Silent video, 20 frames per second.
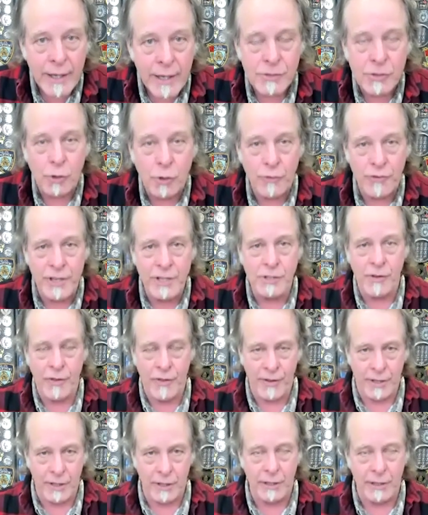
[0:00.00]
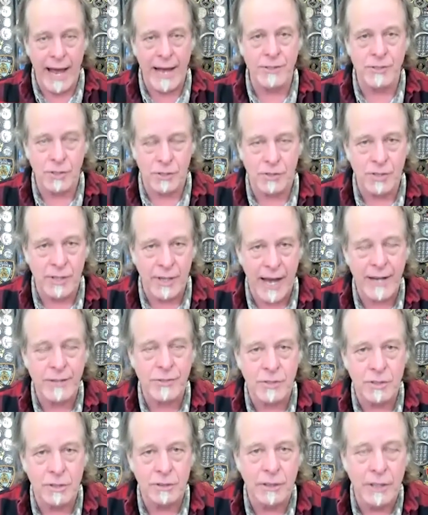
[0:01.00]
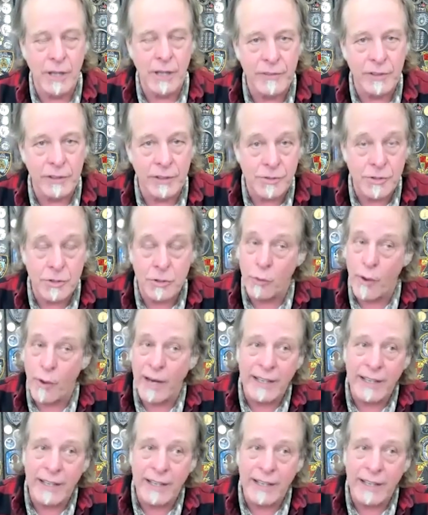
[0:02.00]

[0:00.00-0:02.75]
So these are the classics that I still love to listen to.